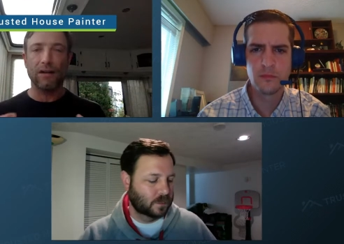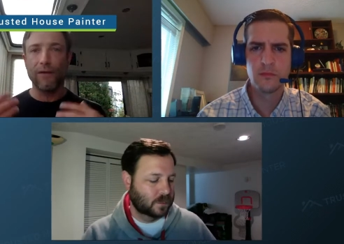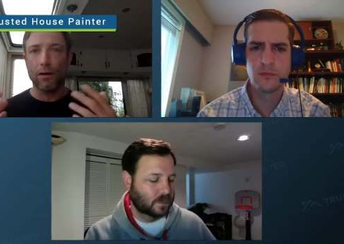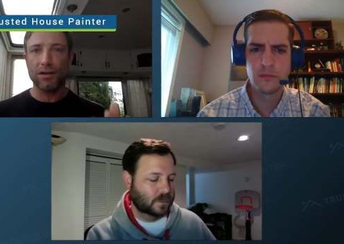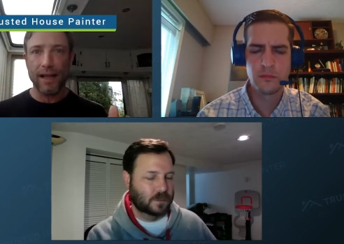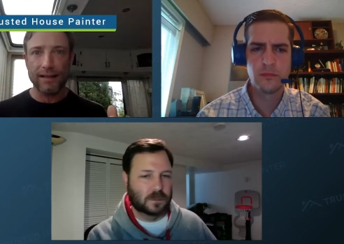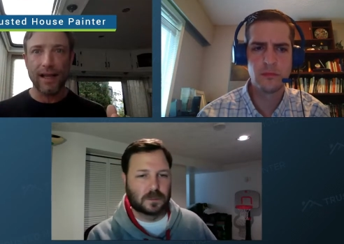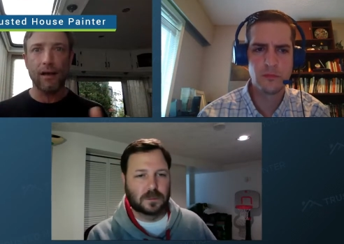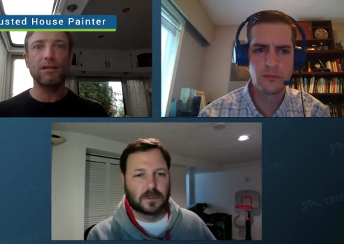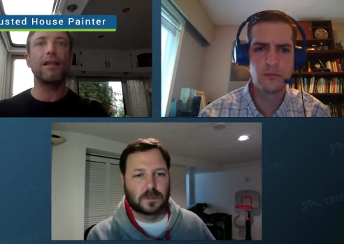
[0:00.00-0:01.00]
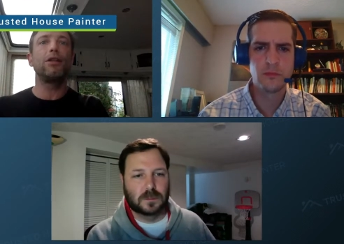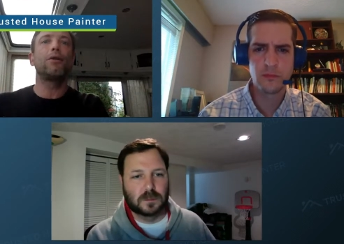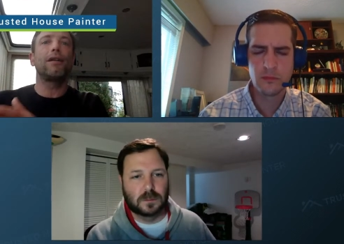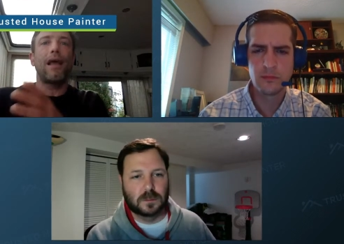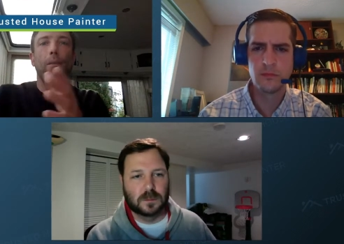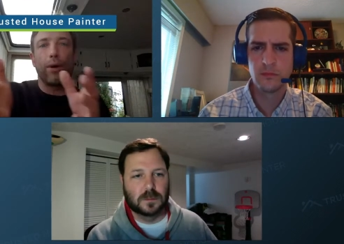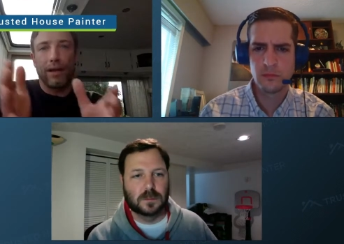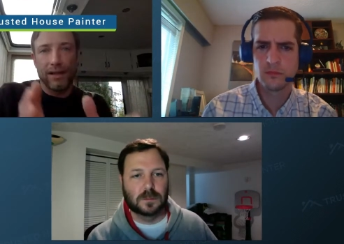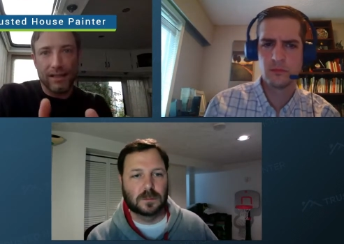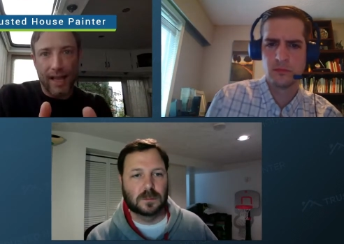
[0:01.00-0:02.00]
Speaker 1: and if you understand sales, then you can now
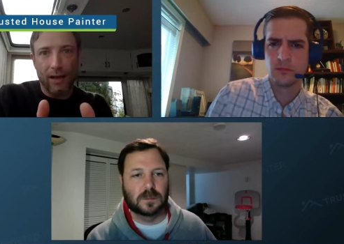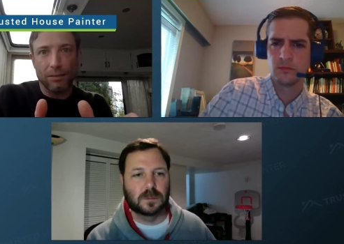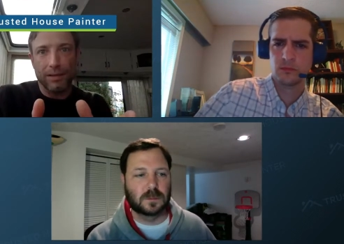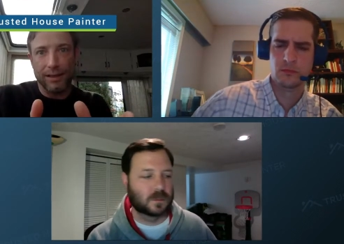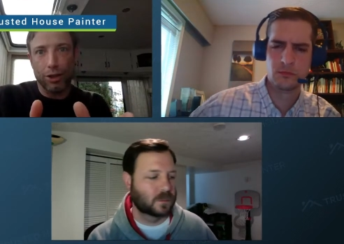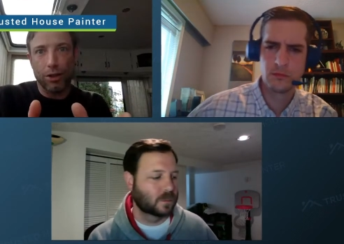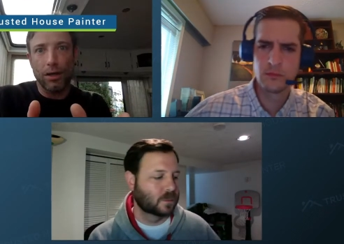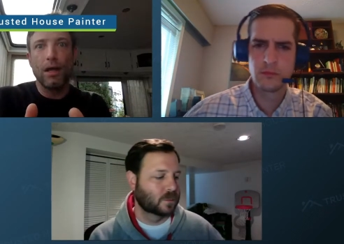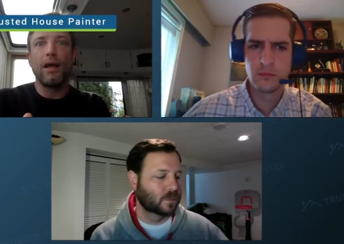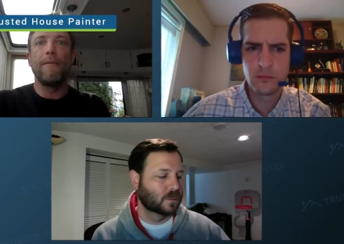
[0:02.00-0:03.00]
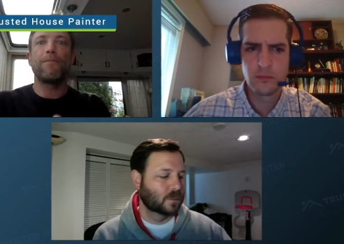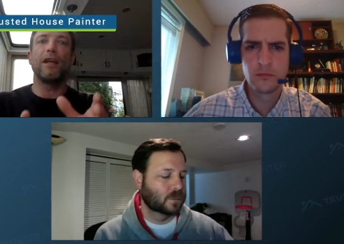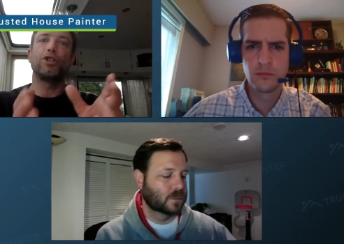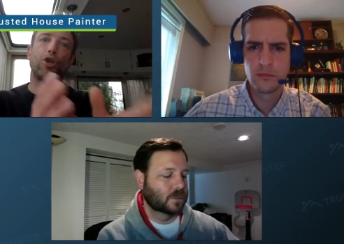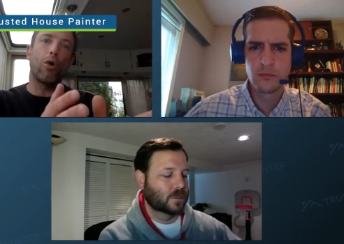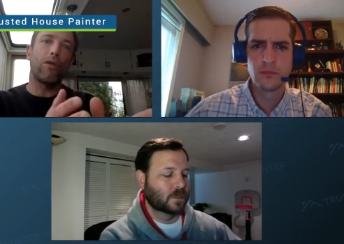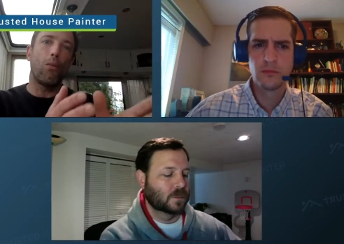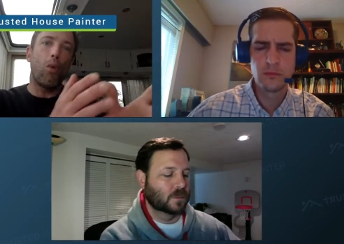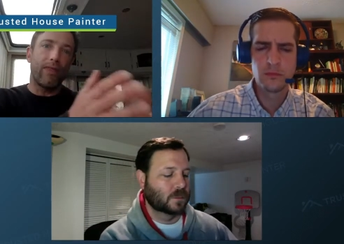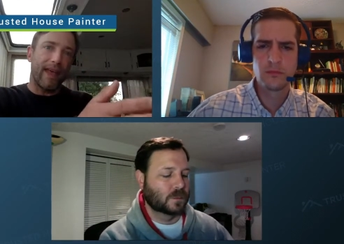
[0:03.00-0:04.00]
bring in the sales position and show
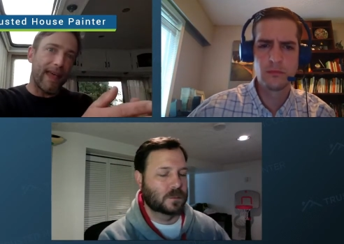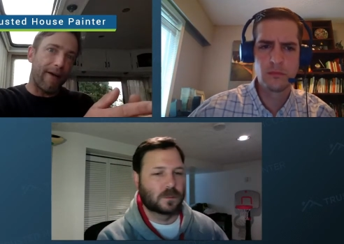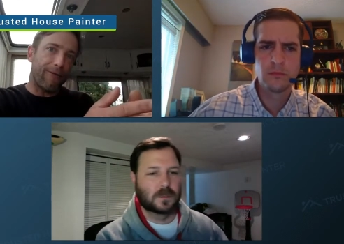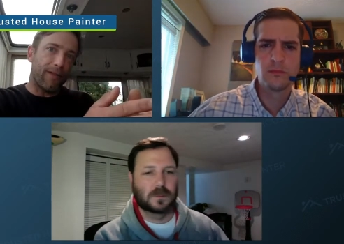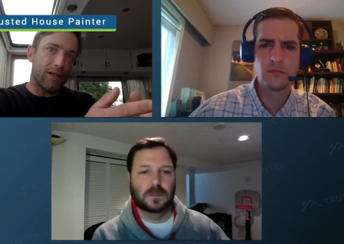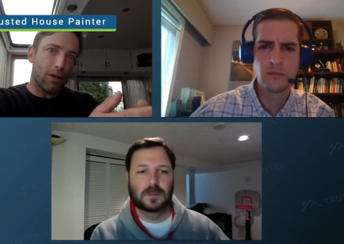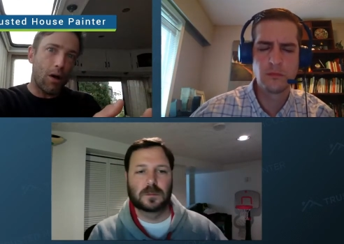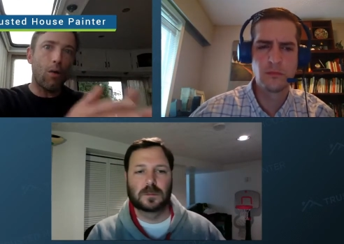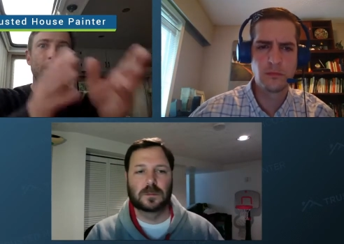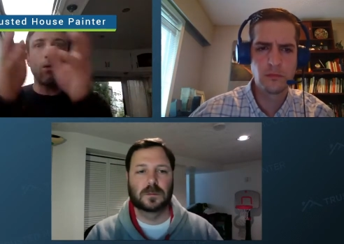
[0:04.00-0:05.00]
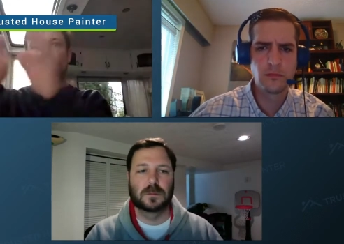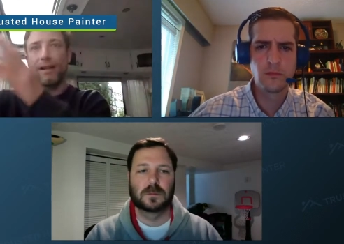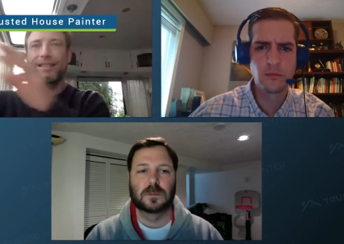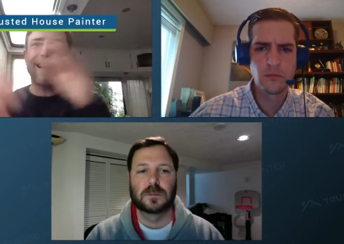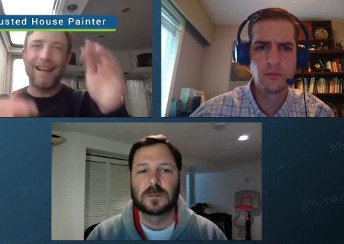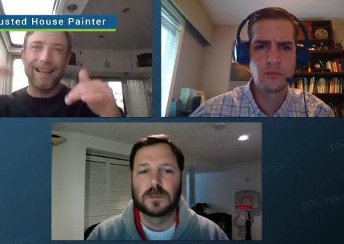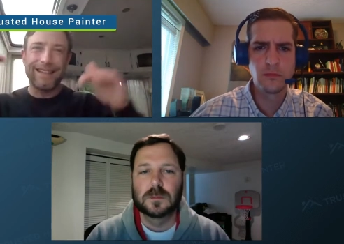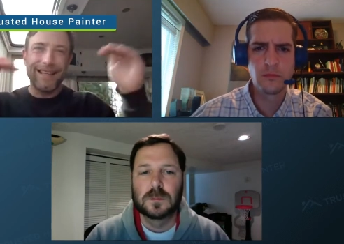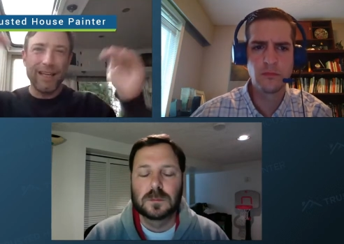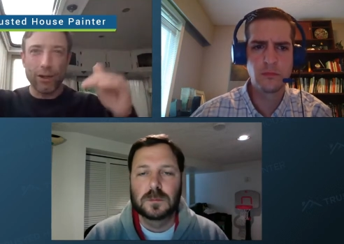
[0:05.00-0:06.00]
them what they get for this low one and what it's kind of
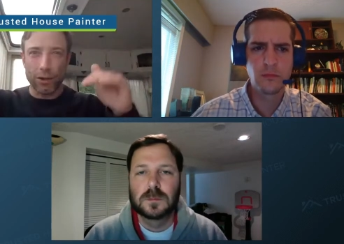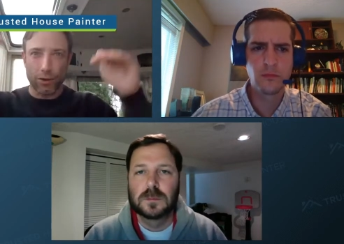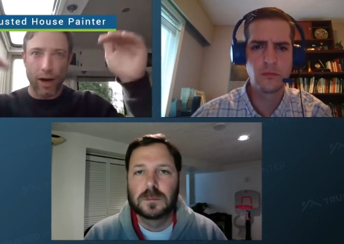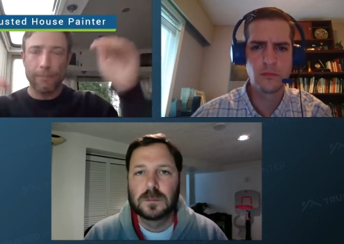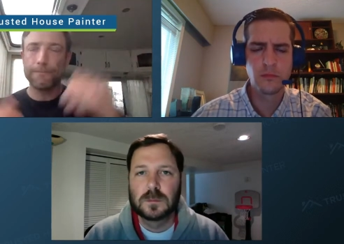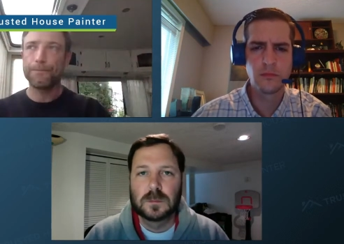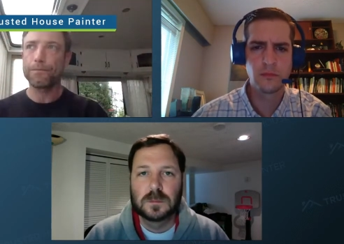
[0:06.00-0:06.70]
like tiers, right?